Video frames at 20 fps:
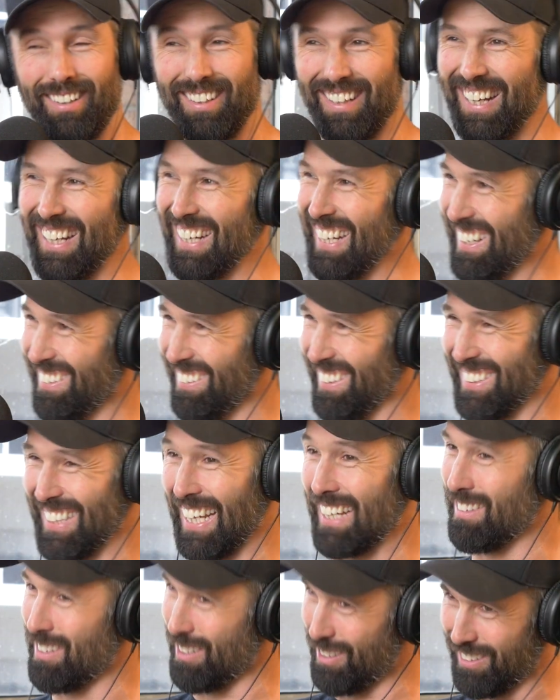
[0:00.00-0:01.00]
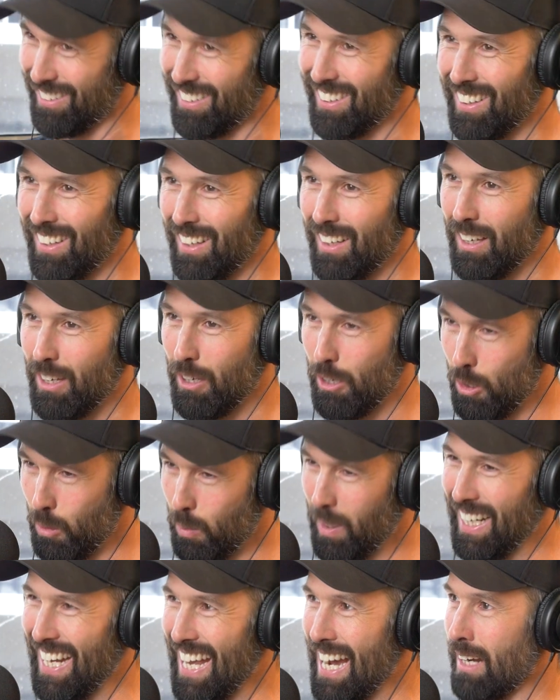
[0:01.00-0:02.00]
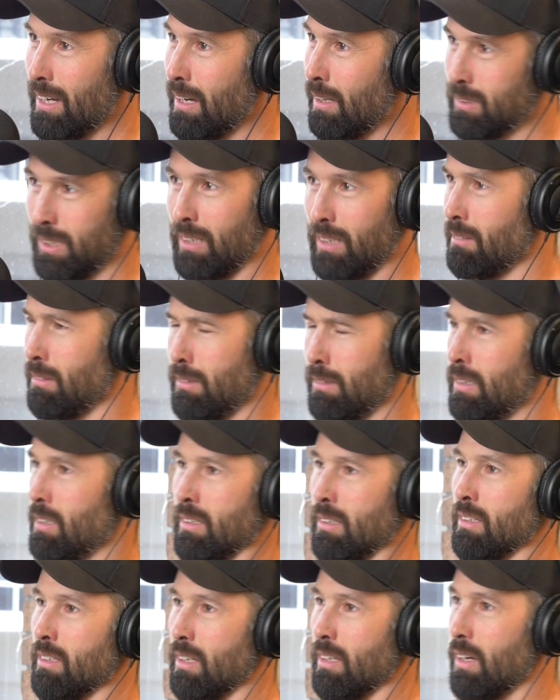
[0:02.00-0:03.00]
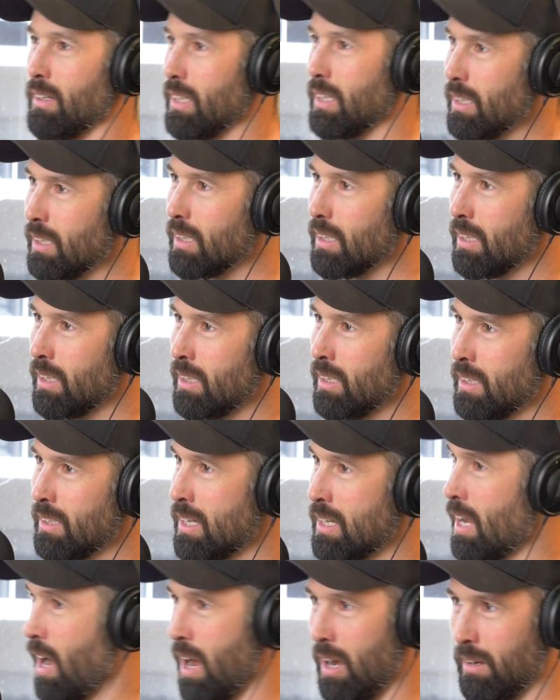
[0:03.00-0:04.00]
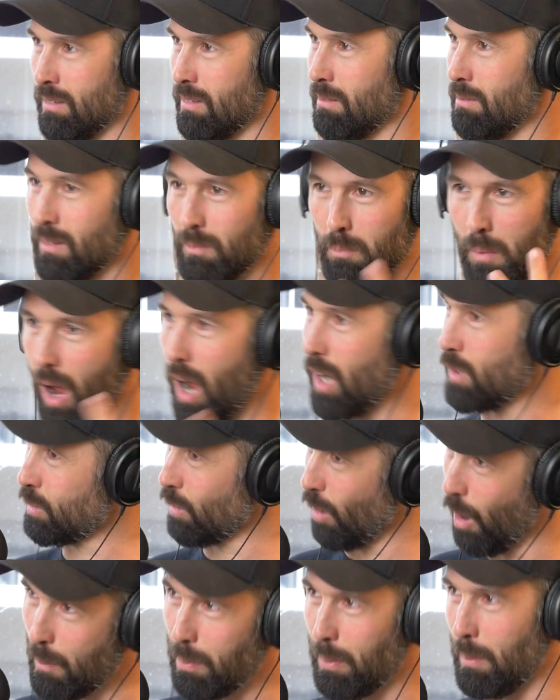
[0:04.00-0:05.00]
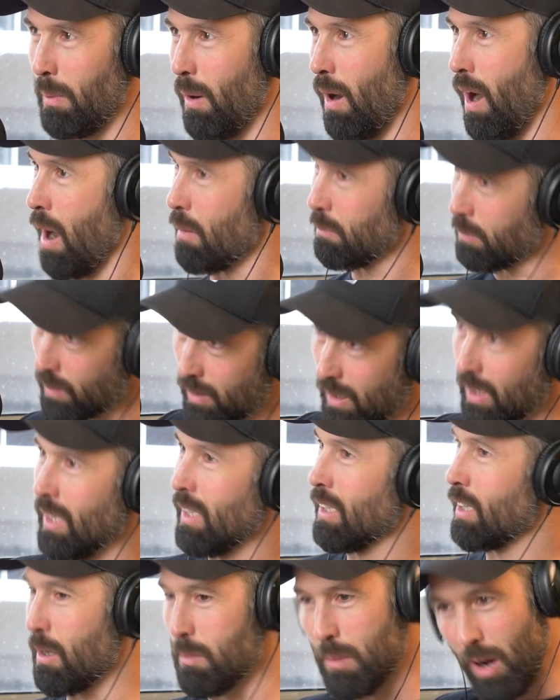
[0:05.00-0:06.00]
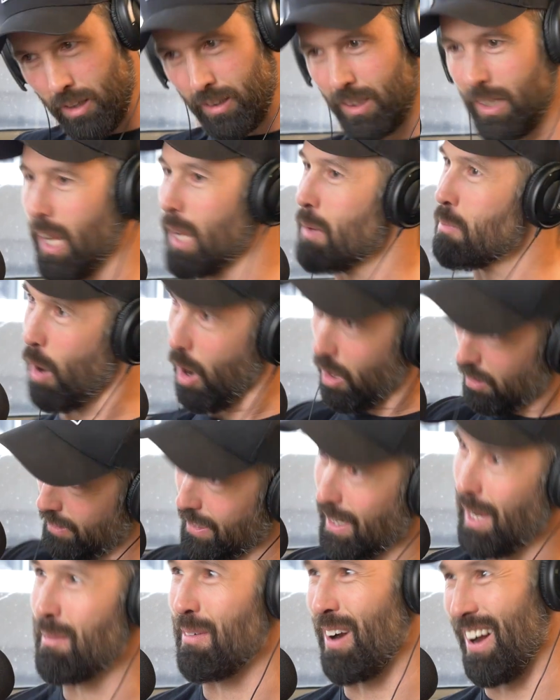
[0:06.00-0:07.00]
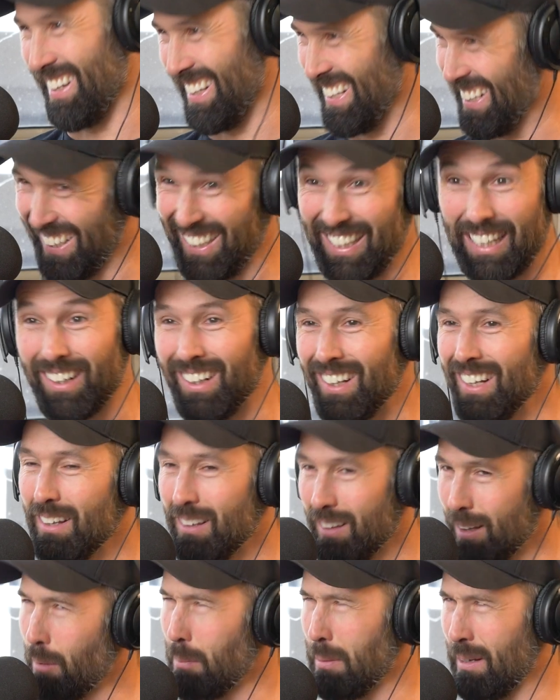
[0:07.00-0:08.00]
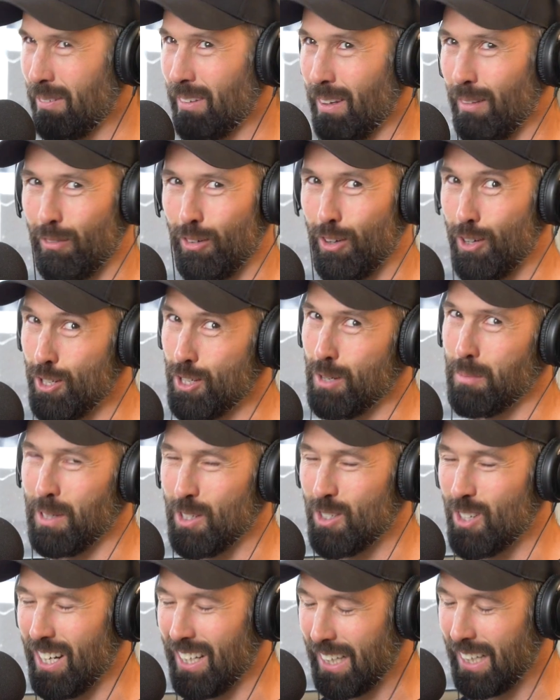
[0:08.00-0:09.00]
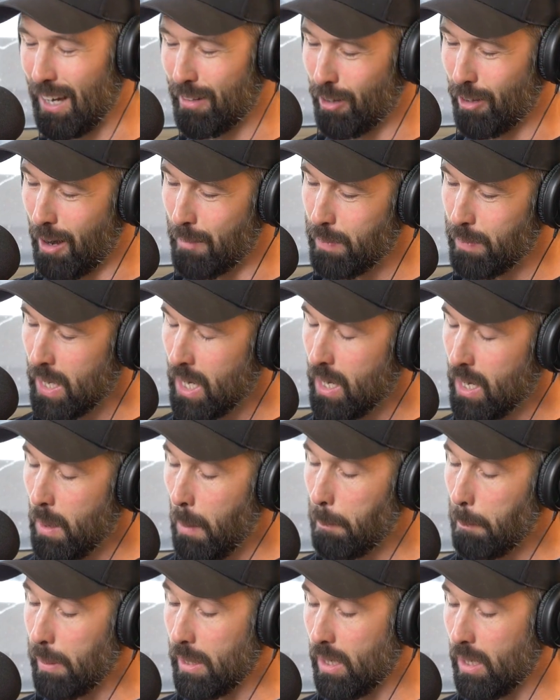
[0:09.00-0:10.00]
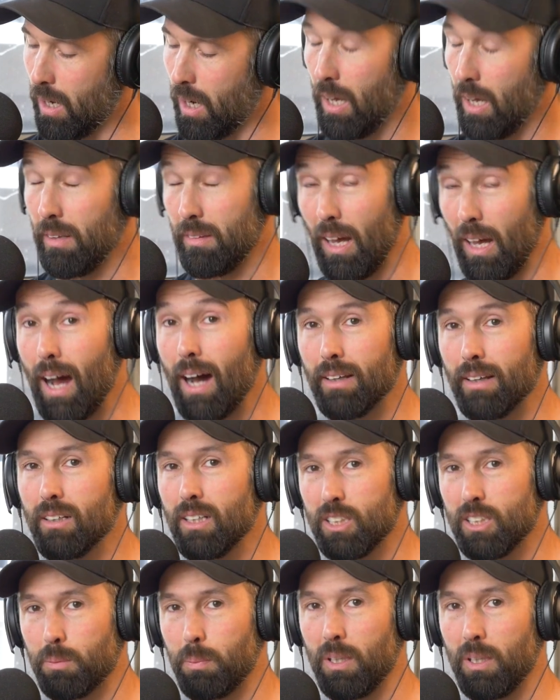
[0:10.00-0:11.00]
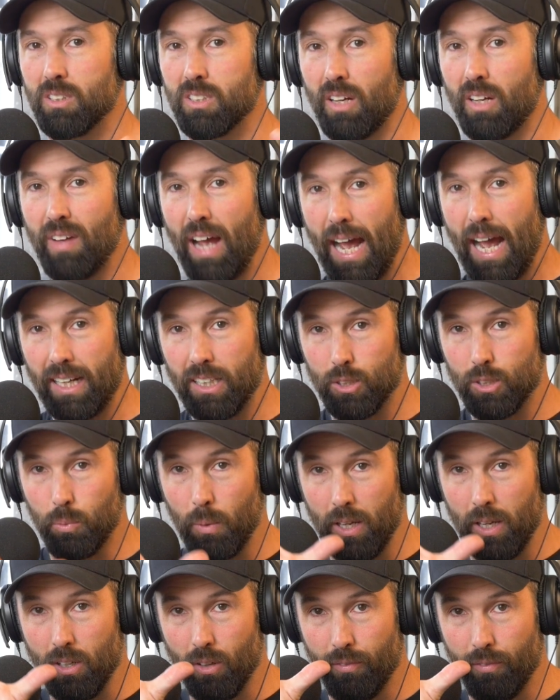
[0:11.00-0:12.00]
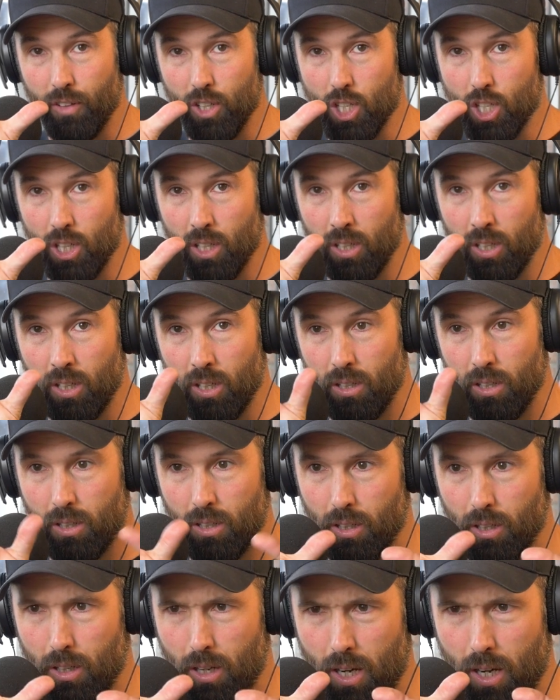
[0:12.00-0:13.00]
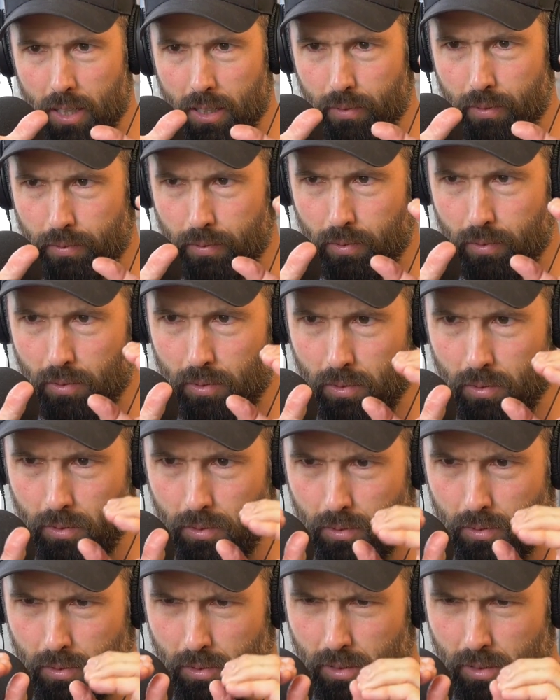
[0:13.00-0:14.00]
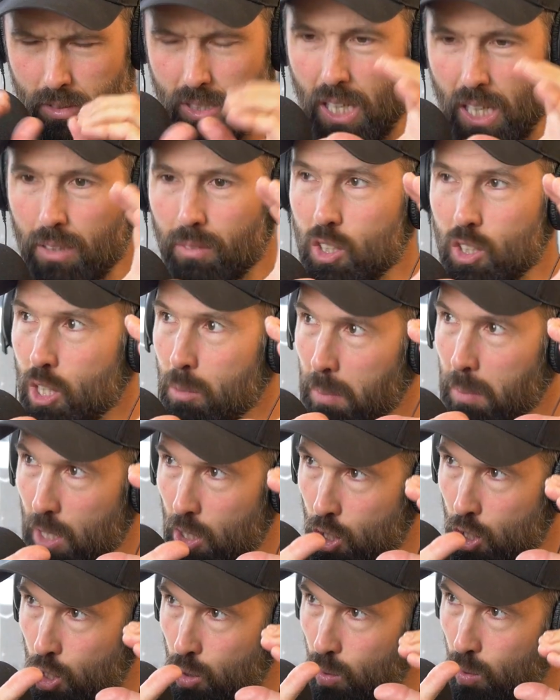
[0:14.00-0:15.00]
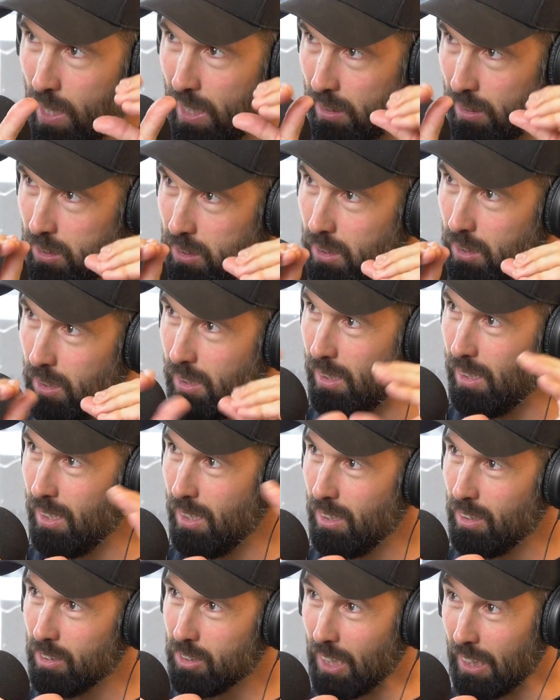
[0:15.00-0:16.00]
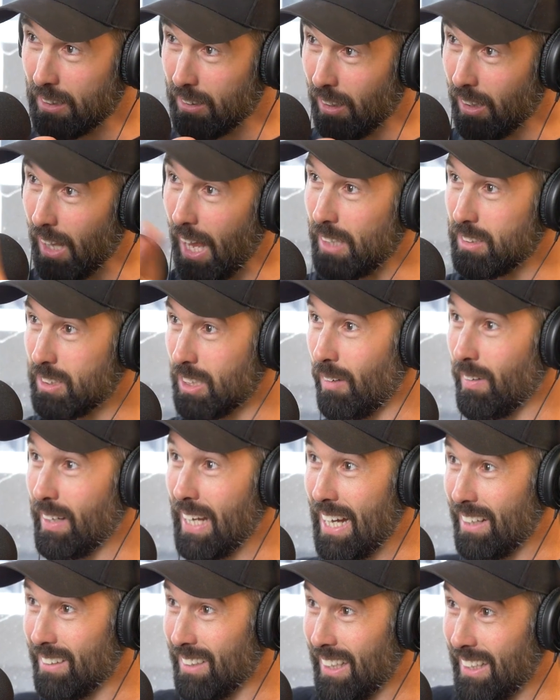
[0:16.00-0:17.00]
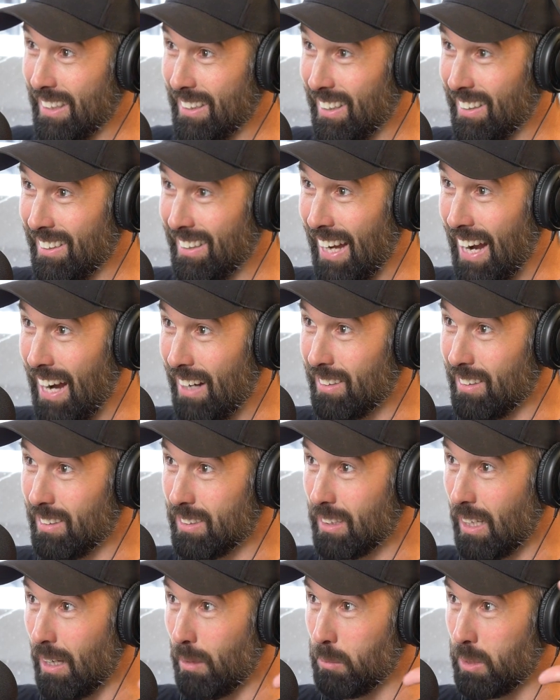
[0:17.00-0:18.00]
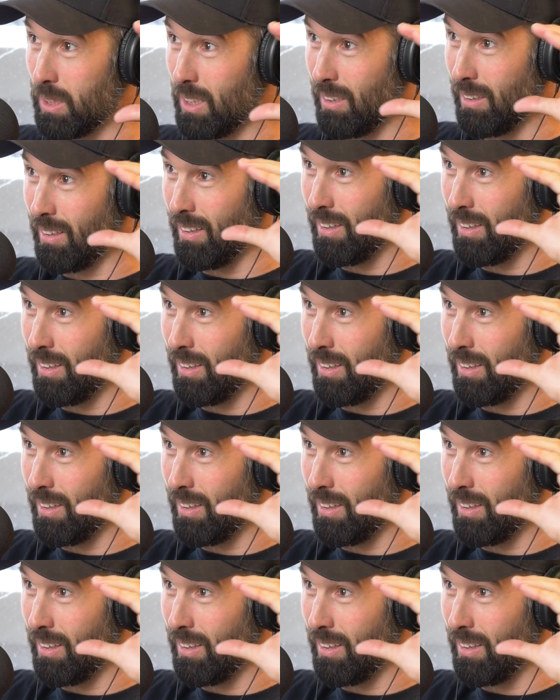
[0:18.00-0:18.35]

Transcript: and he was like, dude, you went out. And I was like, no, I didn't. No, my eyes are open, bro. I'm come on, keep rolling, keep rolling. Like a little bit of confusion, but trying to cover up. I, the other experience I've had is where your vision kind of not tunnel vision, but it shrinks. Right. It's like the lights going out, like the darkness comes in,